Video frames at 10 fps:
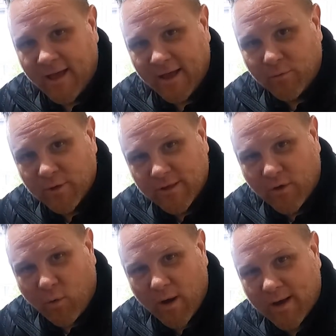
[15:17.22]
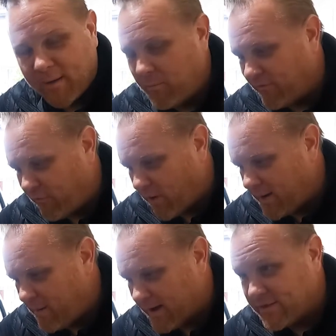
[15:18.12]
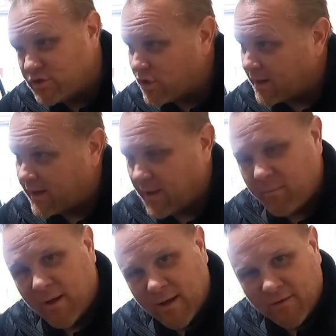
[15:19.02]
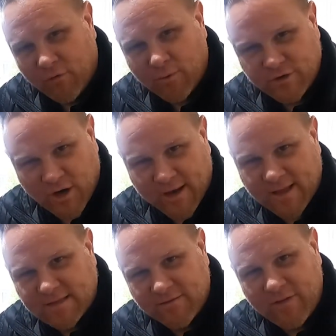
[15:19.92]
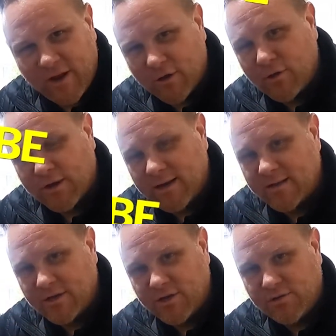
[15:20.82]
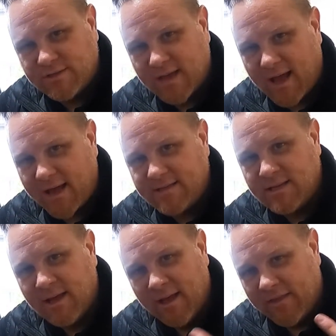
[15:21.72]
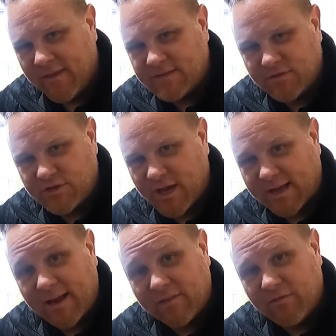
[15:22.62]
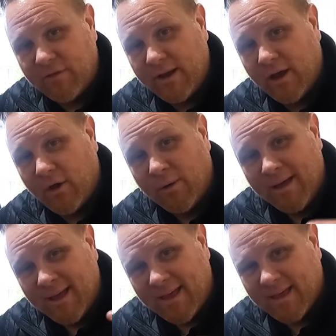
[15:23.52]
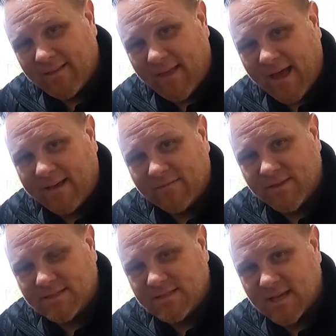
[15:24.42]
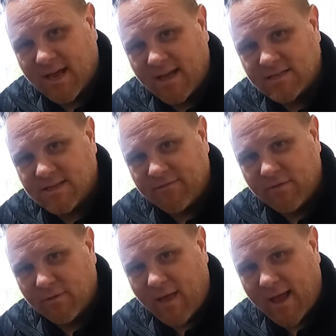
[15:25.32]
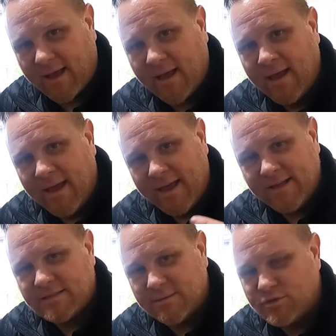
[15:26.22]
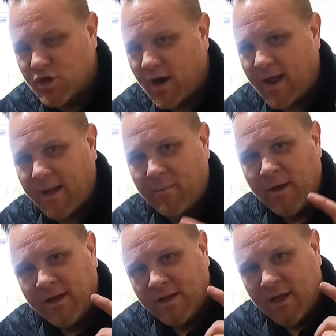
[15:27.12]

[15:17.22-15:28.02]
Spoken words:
Hey, really quick, before I back the truck up, before we try to get some video looking at the two sides, thanks for checking out the video. Hit like if this is the kind of stuff you like. Hit subscribe.